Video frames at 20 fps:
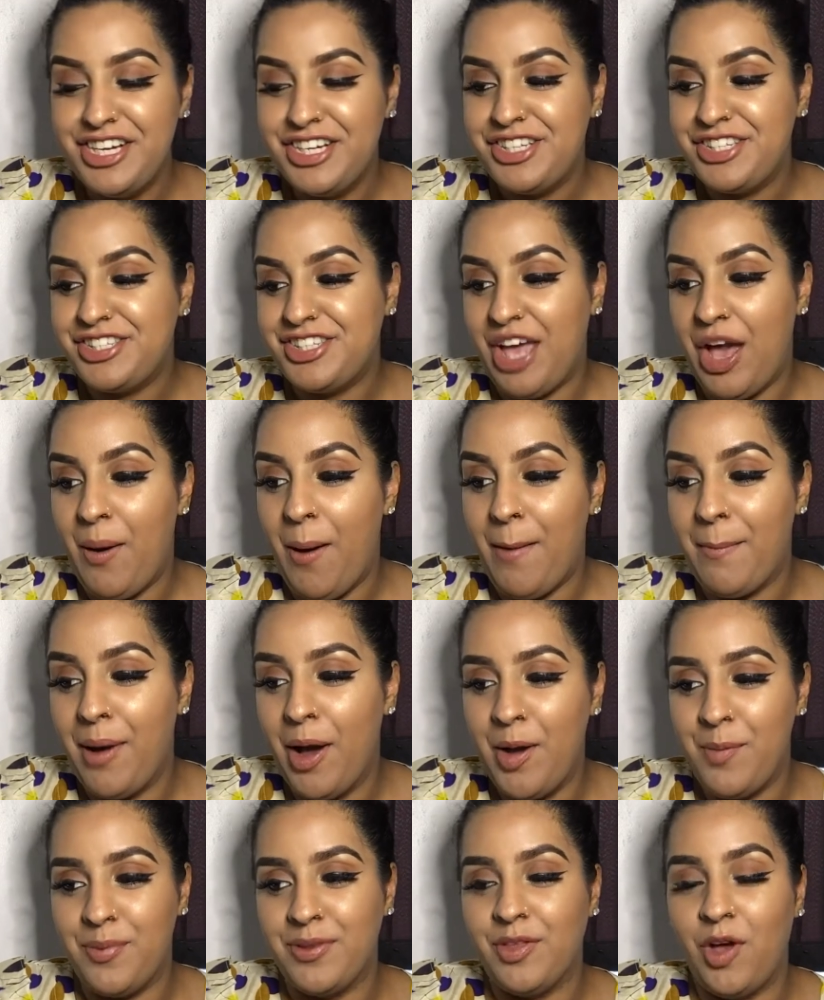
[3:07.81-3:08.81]
So I'm
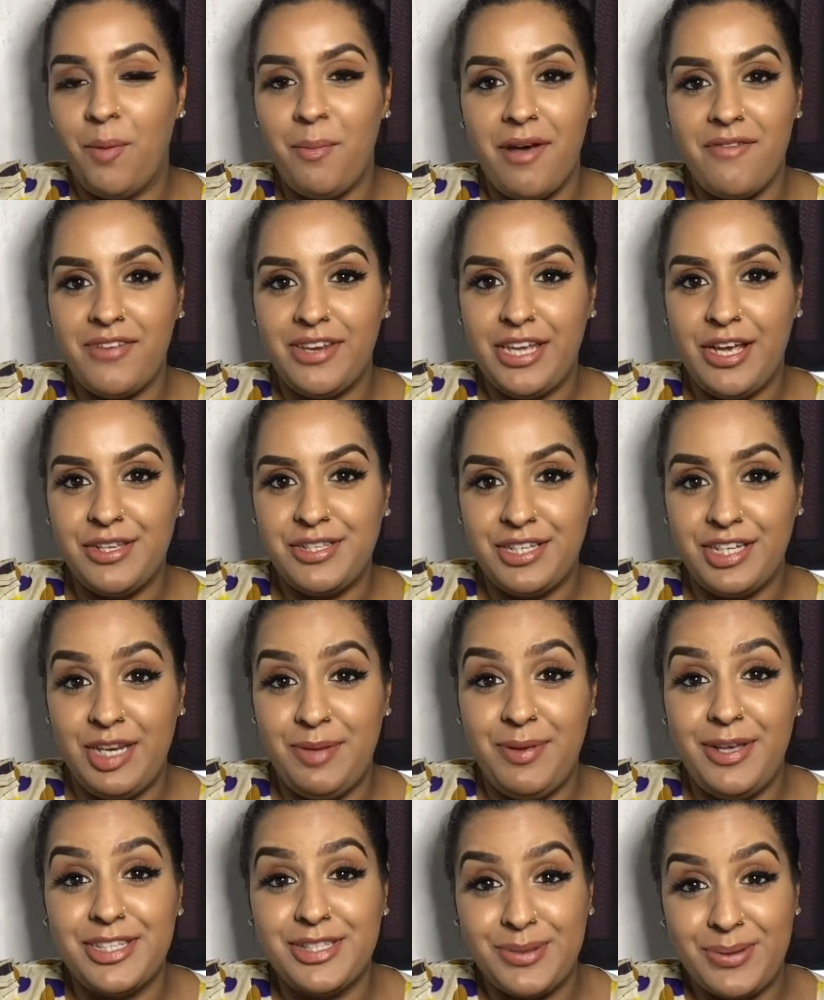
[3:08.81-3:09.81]
hoping that all my videos are going
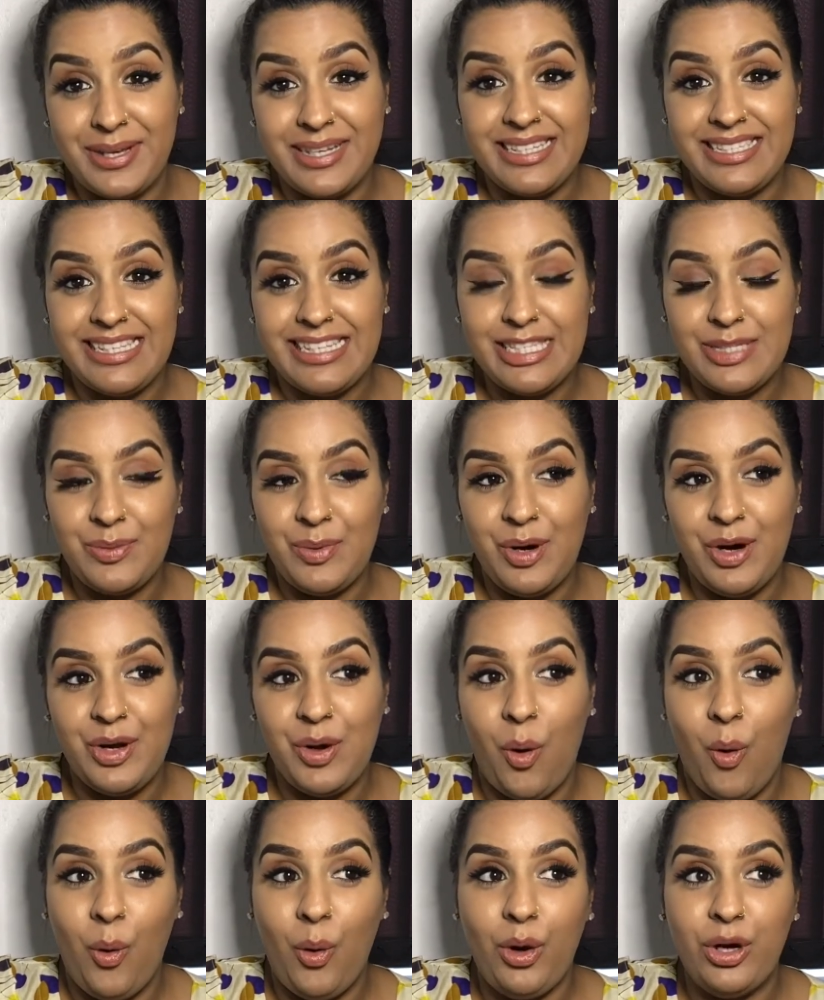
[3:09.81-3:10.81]
to be as quick as this one,
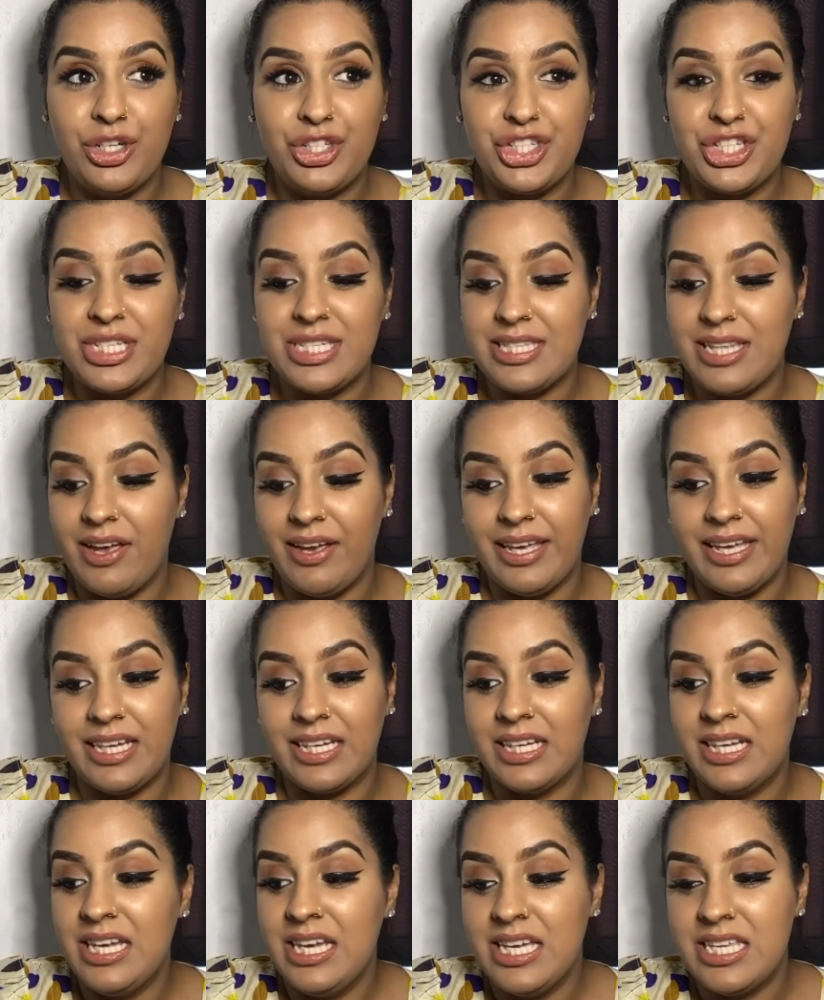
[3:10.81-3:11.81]
or just
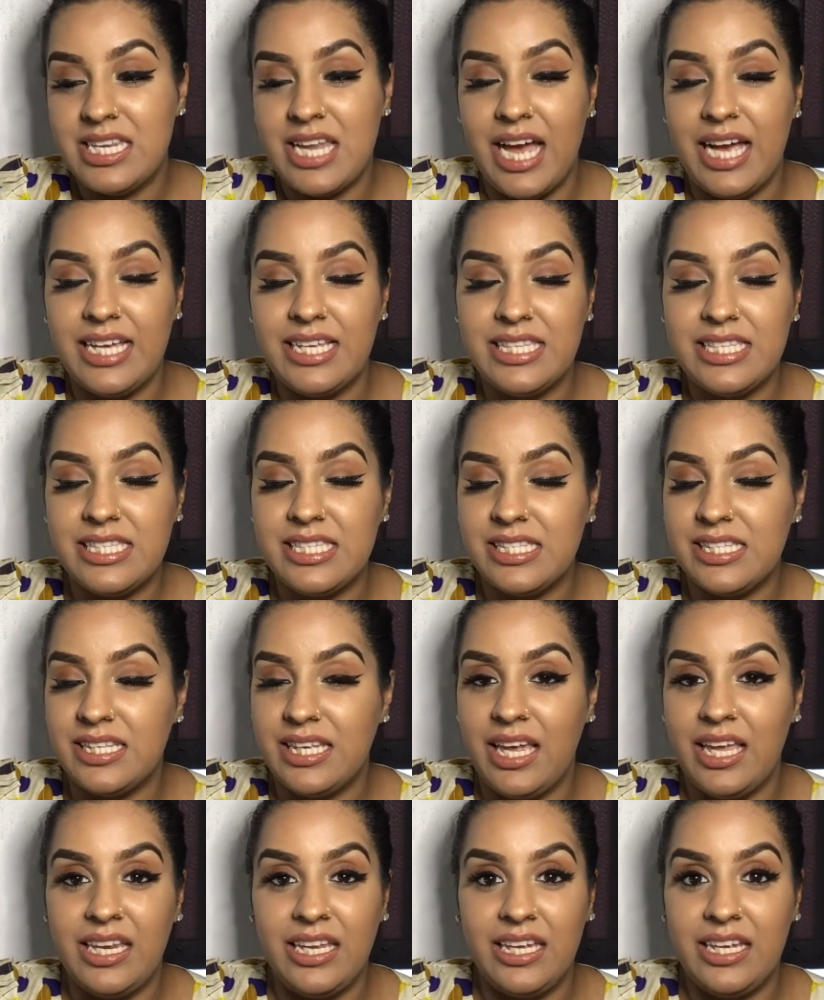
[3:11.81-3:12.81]
like nice
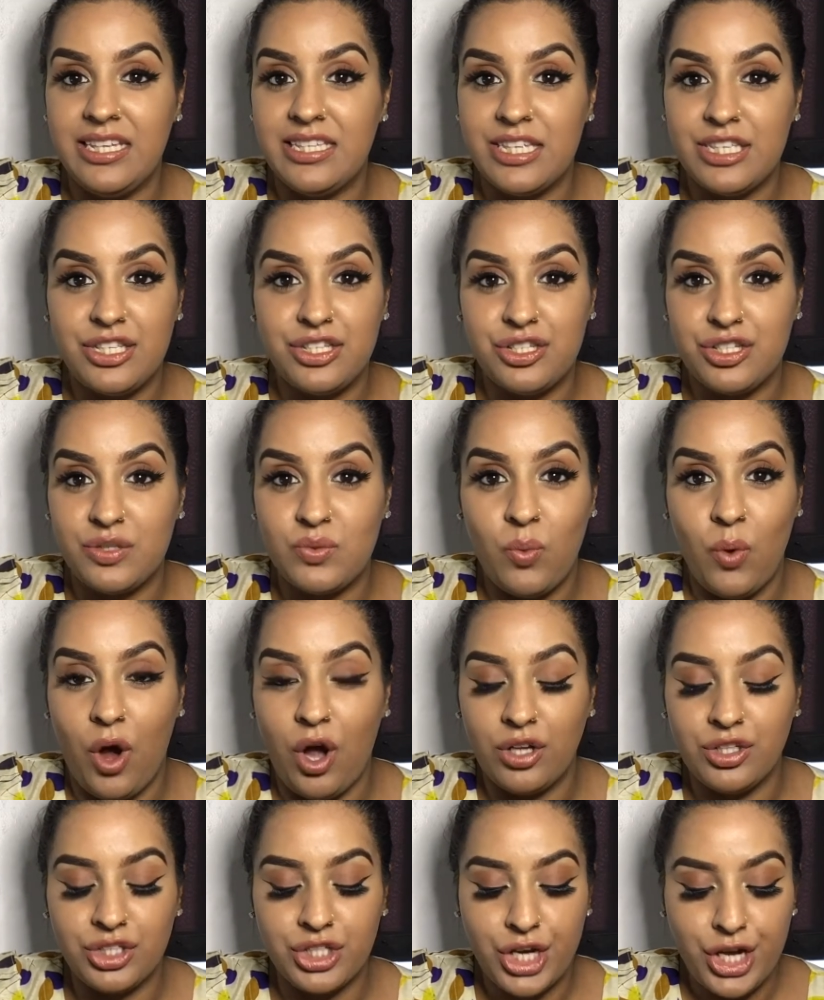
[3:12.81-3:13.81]
and easy to just
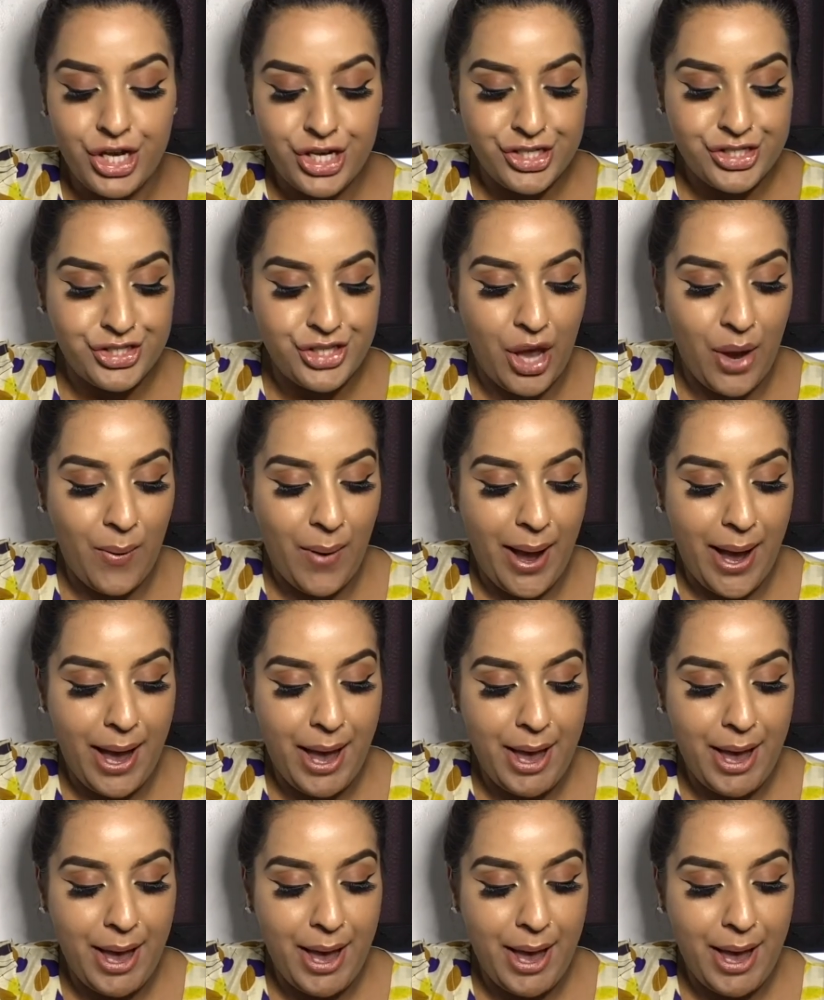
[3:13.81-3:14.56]
watch. So